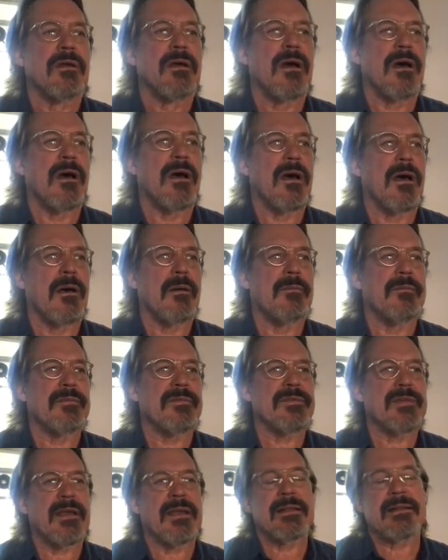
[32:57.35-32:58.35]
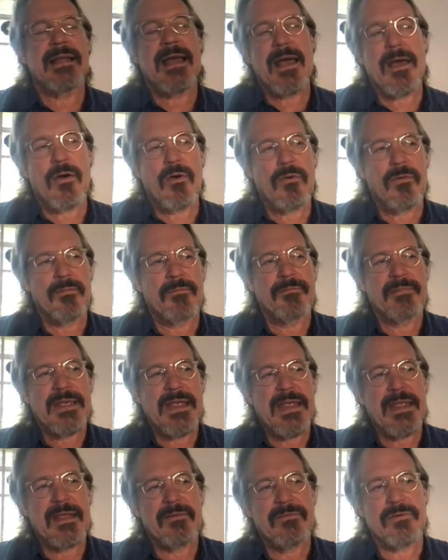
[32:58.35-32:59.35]
um, saying now
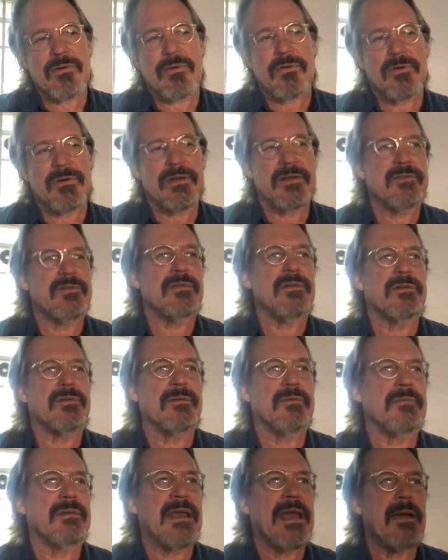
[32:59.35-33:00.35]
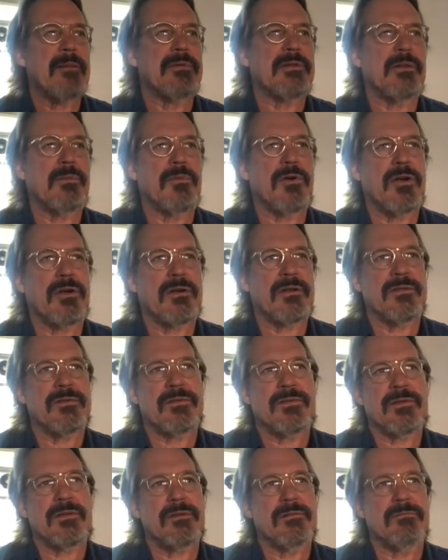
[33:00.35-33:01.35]
behave according to capital
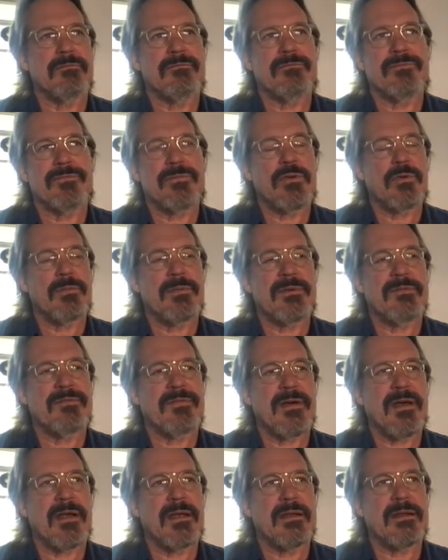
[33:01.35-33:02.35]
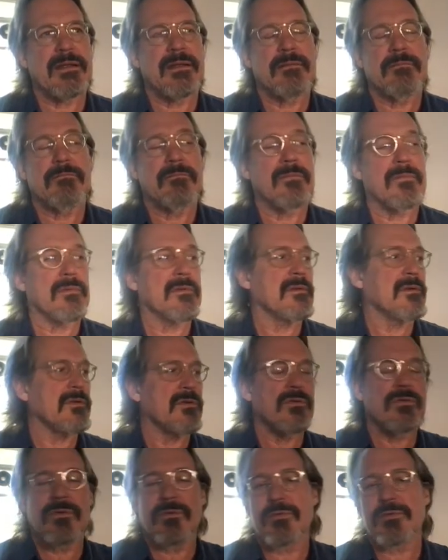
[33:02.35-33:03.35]
markets and you'll be fine and the
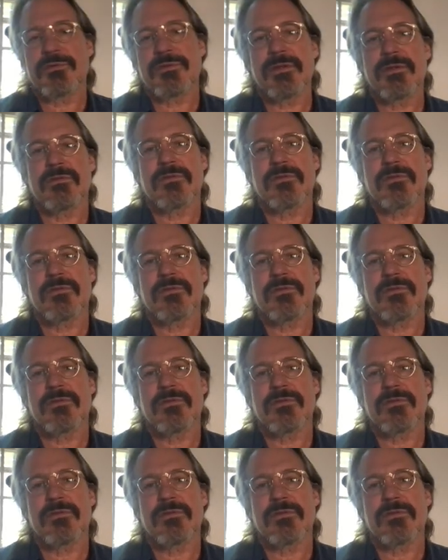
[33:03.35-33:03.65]
university